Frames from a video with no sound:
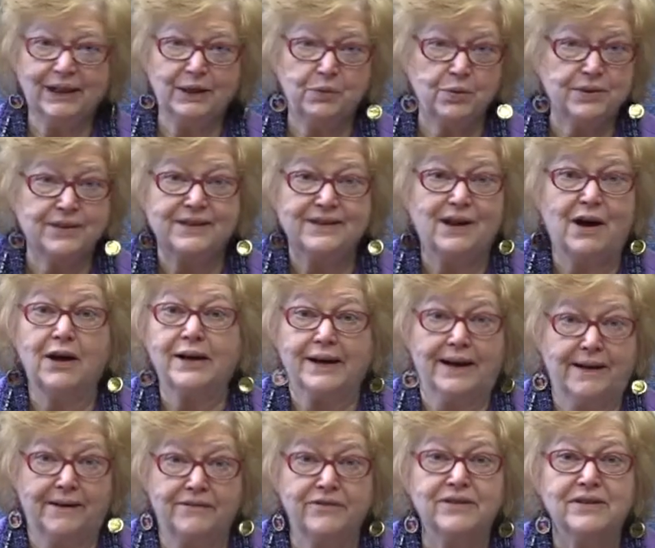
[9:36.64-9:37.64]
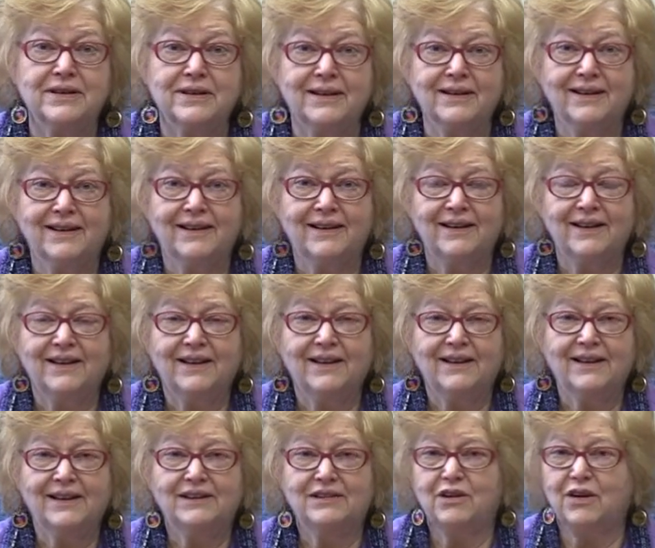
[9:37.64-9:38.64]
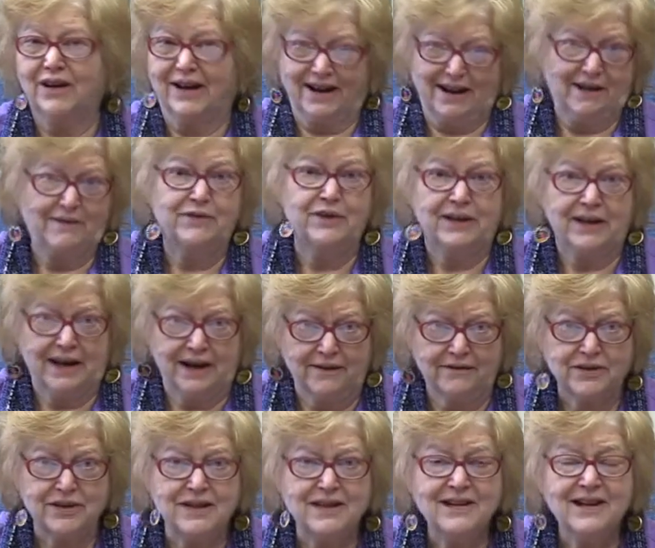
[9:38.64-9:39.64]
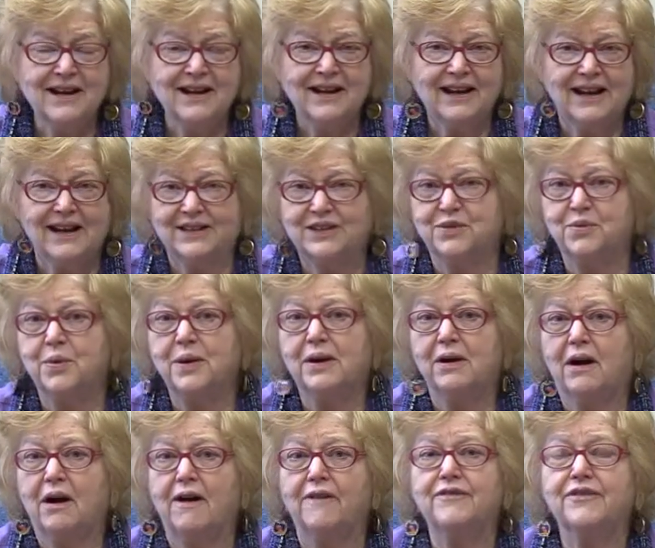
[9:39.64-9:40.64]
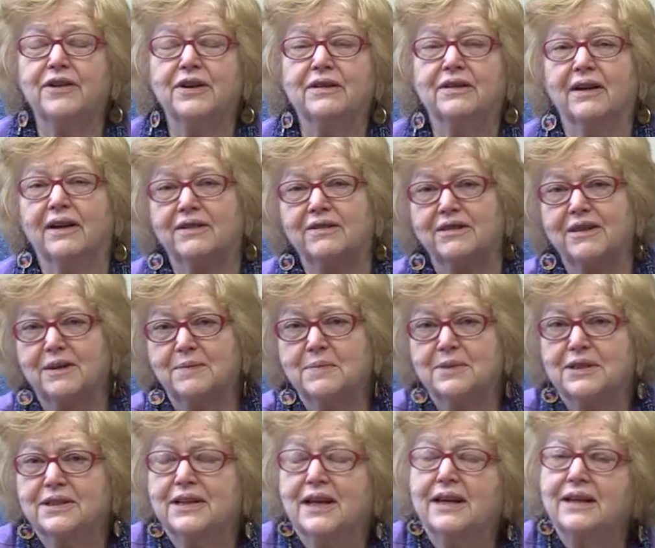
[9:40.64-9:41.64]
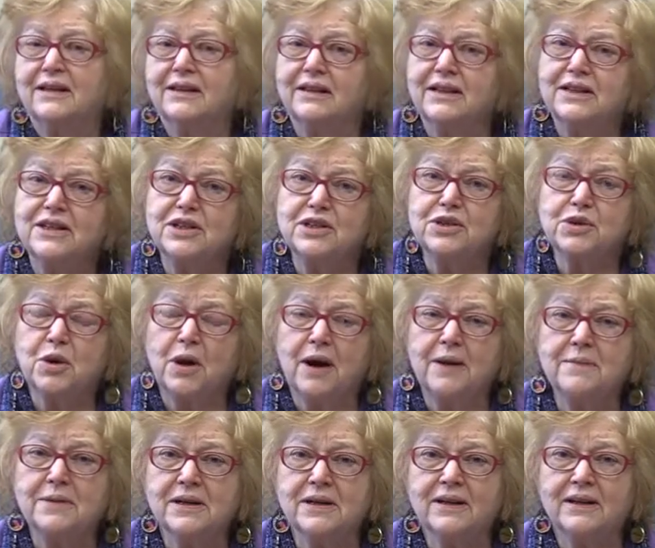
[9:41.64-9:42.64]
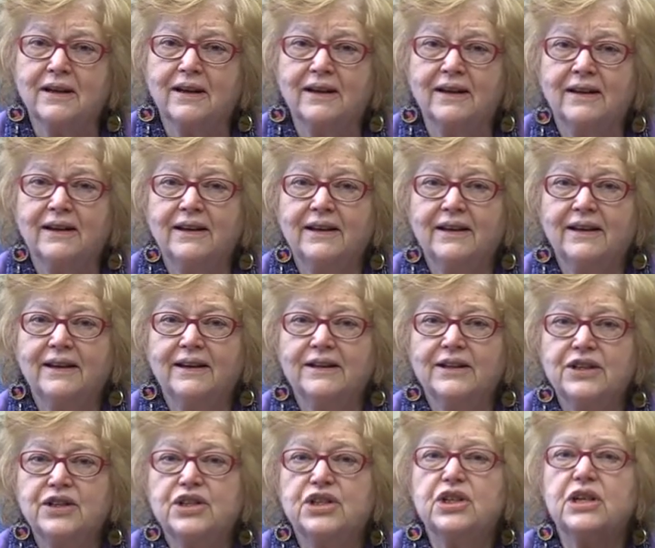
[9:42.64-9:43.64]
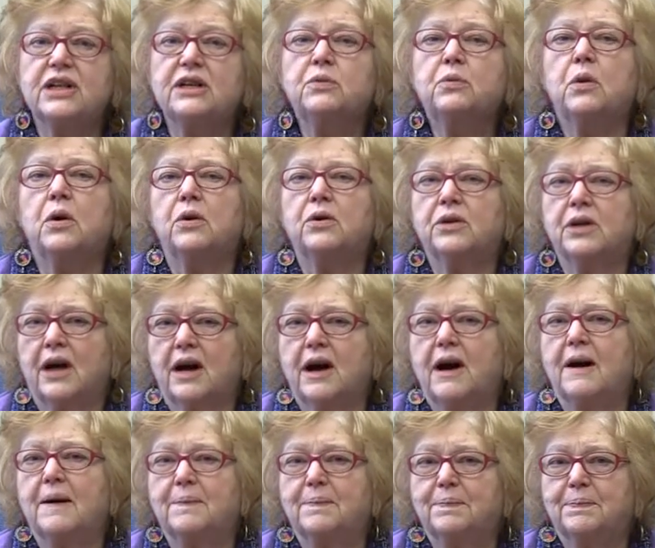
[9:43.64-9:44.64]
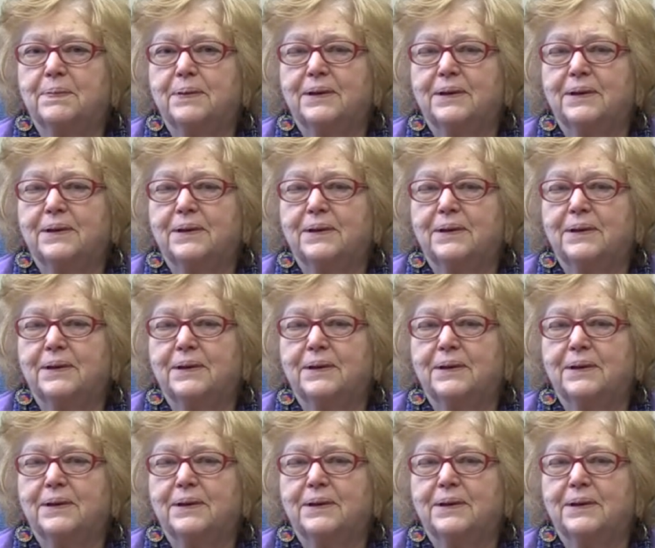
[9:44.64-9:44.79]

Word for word: It was not heaven. Not heaven, heaven, as we often, I think, mistakenly describe it. She woke up